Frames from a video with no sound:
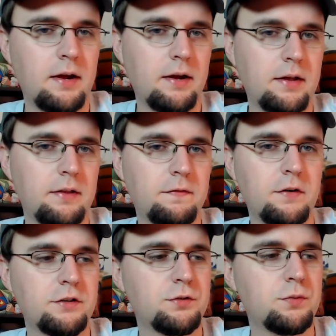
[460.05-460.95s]
The
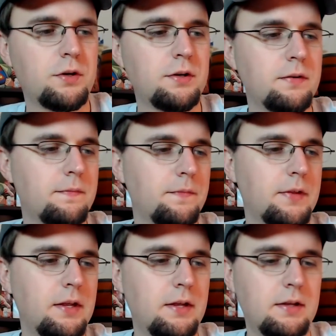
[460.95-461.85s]
first one
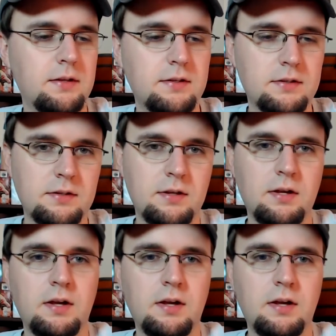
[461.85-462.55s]
is